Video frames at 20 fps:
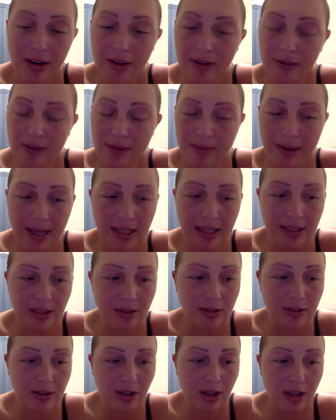know if he made his
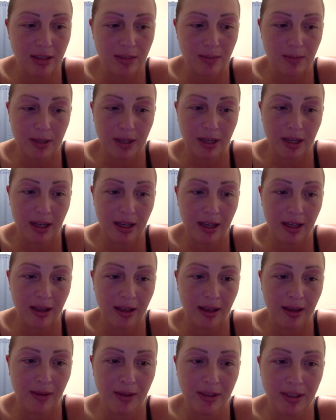own sauce, but uh,
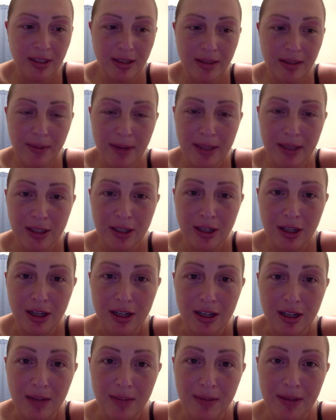he wasn't the best
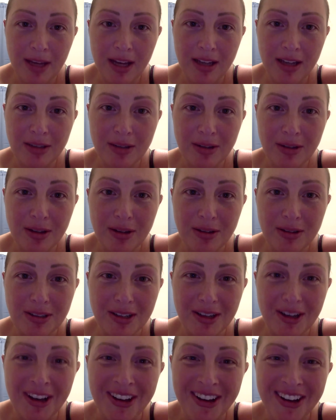cook. I'll be honest with you. That's
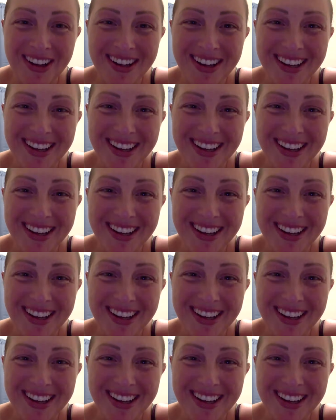so he,